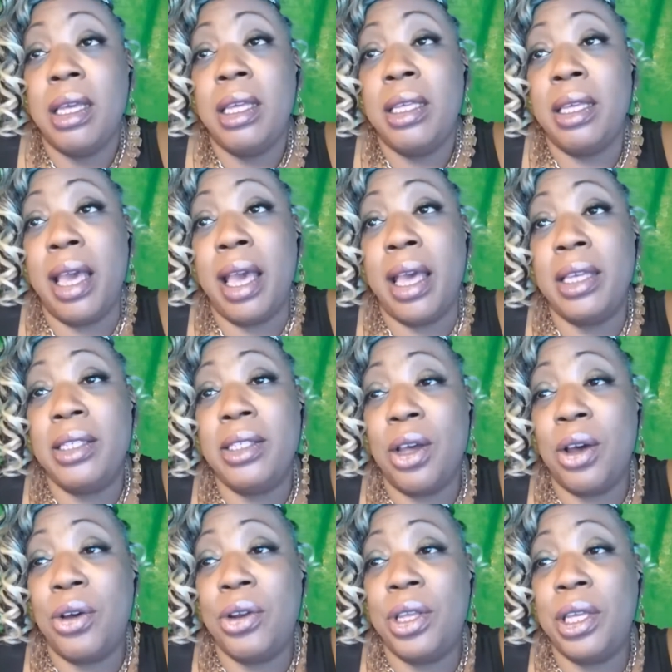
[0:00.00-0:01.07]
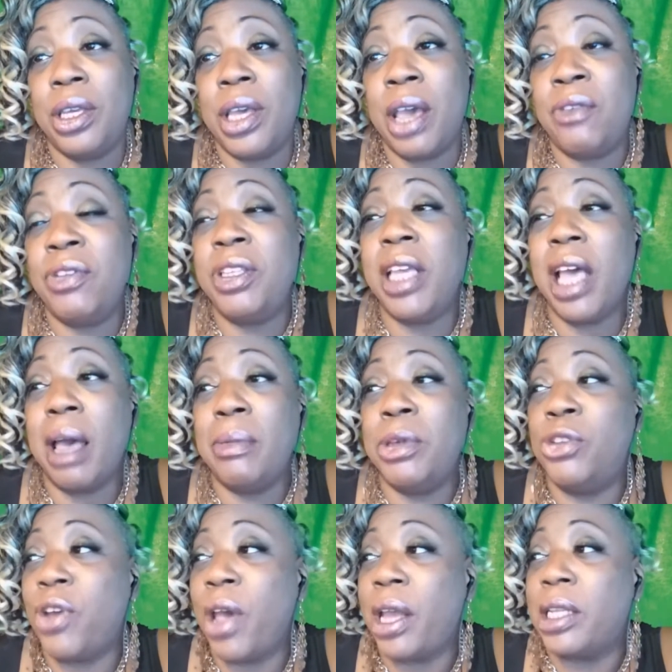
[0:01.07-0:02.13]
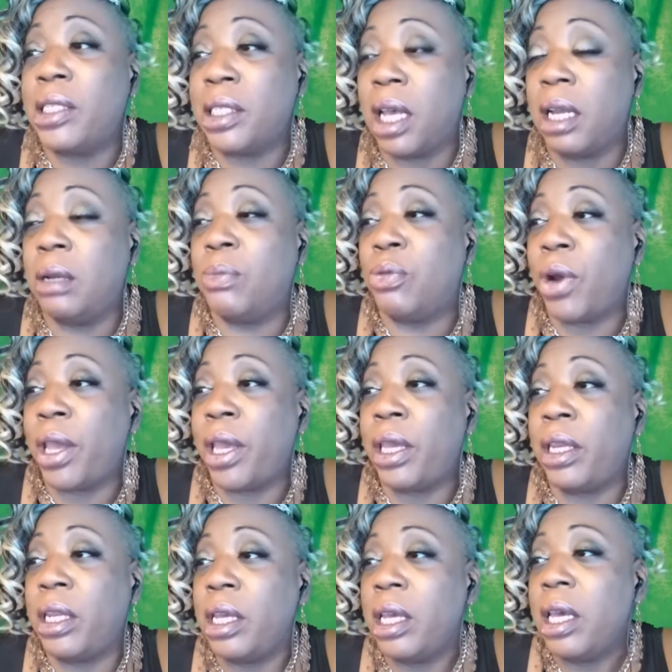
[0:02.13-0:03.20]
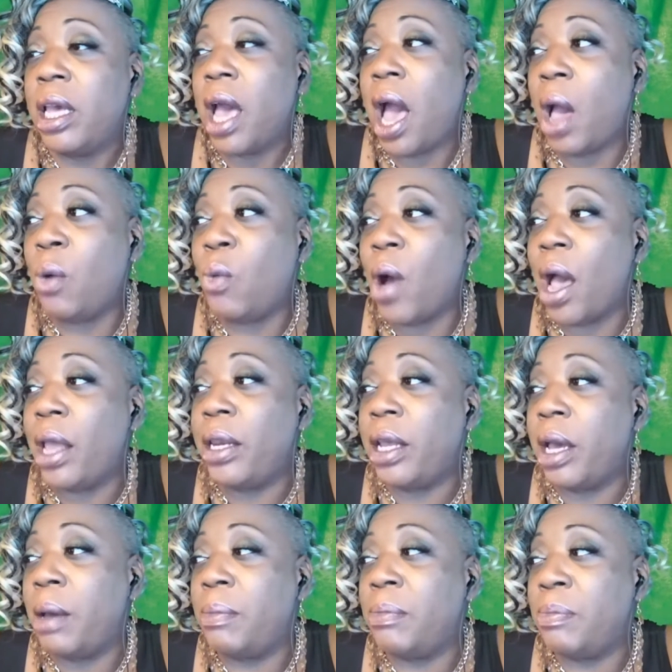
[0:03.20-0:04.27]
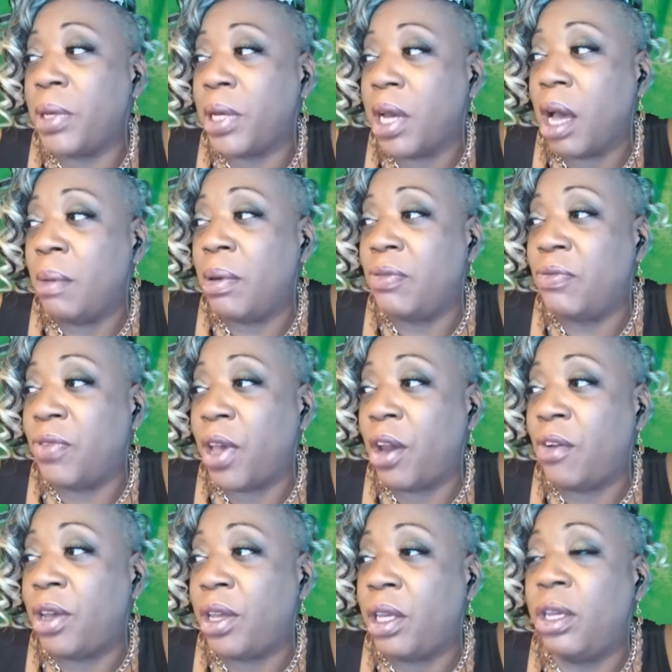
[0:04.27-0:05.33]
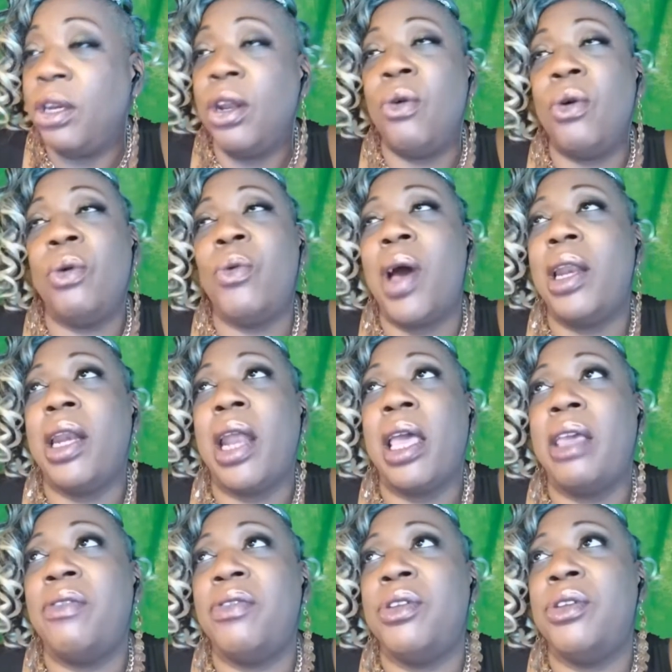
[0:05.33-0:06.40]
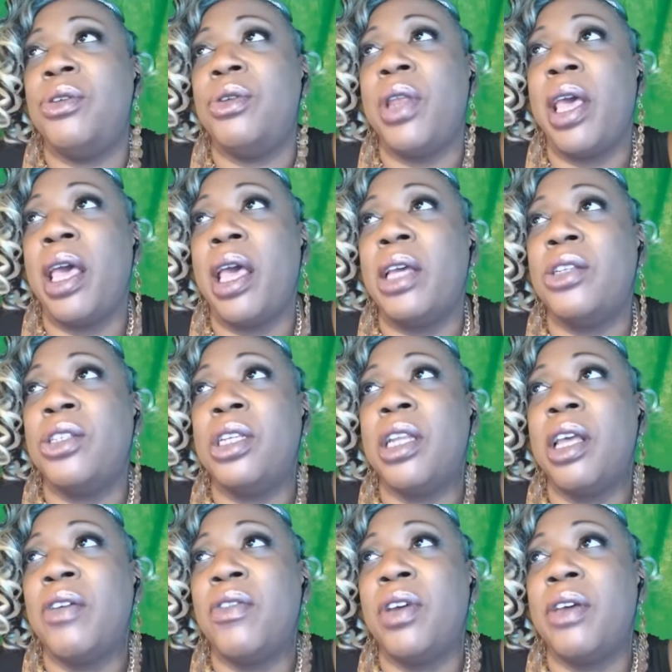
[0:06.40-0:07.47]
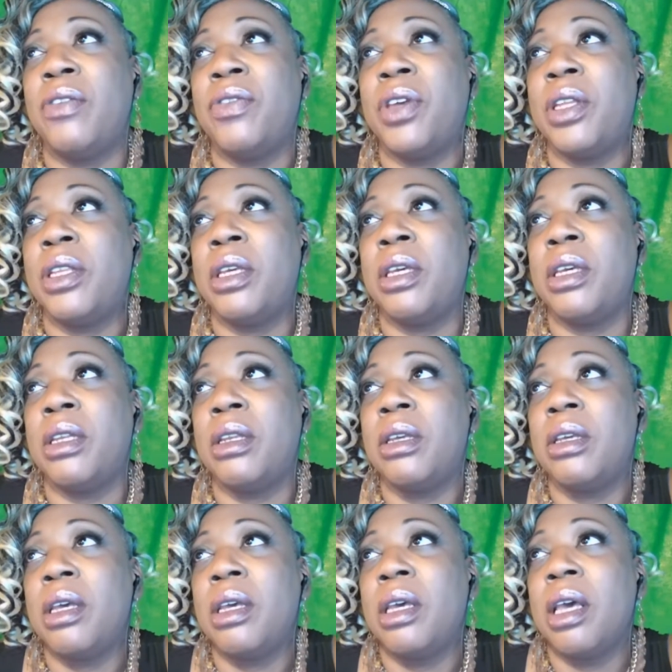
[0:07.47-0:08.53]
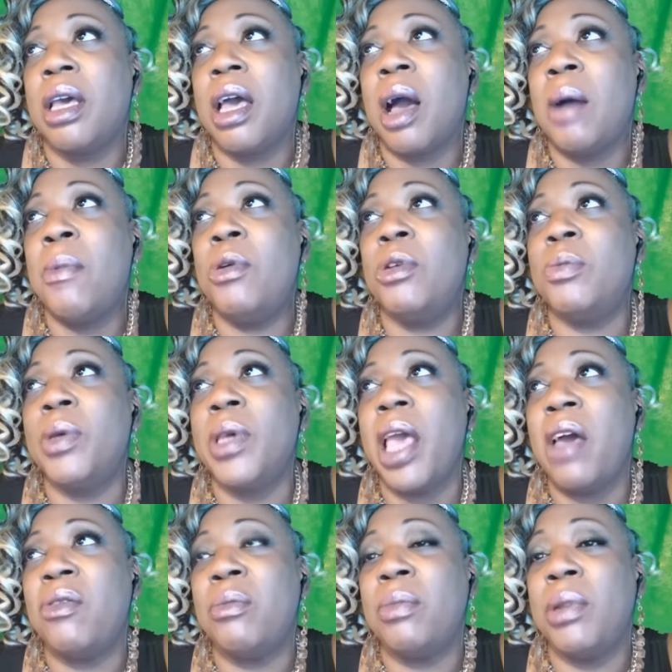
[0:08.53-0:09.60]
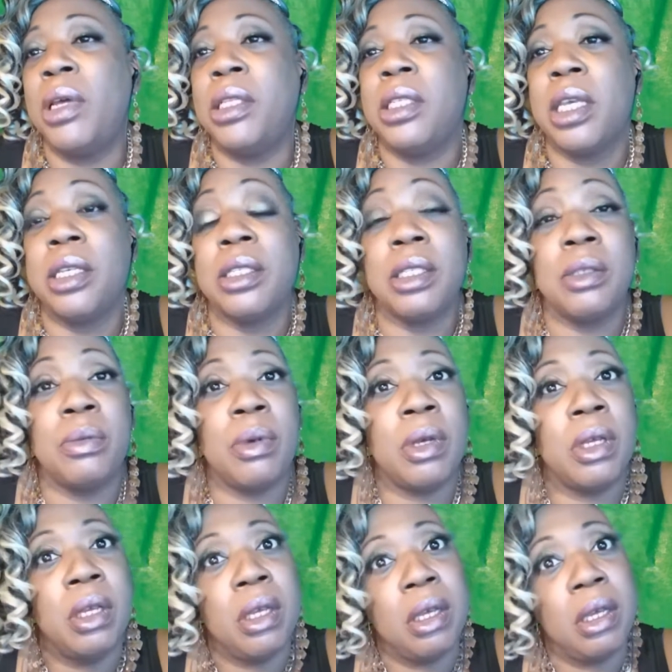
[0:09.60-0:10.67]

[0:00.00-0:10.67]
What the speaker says: Yes, Tony. Every time you try to celebrate, I wind up becoming very, you know what? Why did I even do that? I should never have hit that. I'm supposed to be having blood tests this month.